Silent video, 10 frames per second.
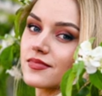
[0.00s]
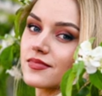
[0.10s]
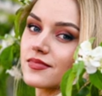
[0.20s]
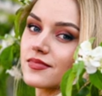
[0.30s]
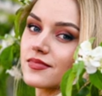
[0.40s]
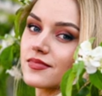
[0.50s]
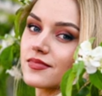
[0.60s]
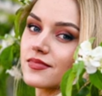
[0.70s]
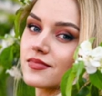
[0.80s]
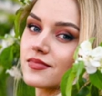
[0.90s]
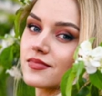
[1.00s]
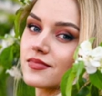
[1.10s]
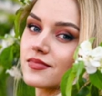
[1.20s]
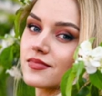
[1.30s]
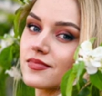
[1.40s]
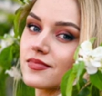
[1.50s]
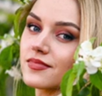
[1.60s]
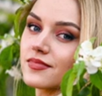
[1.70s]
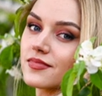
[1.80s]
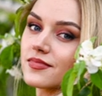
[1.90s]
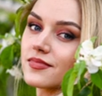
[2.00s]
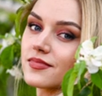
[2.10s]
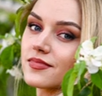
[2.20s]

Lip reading: No one is speaking in this clip.